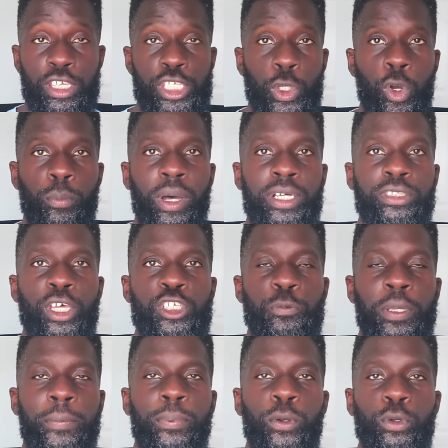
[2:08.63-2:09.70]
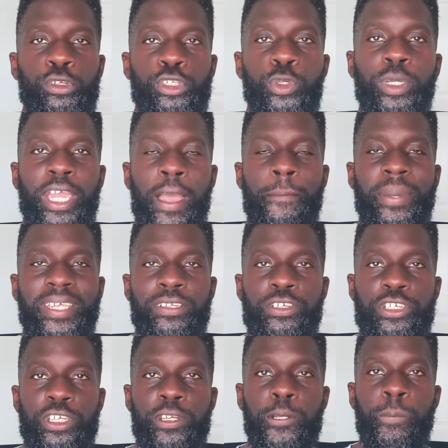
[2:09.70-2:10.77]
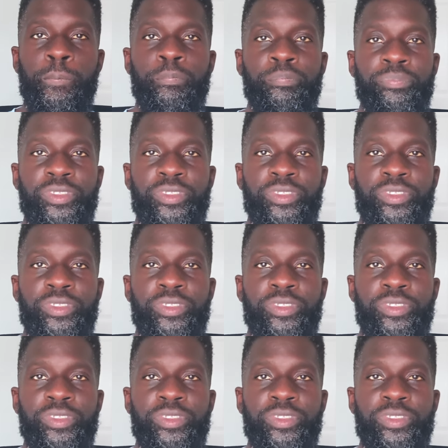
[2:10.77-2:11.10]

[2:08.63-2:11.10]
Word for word: So, among those people who do get a pension,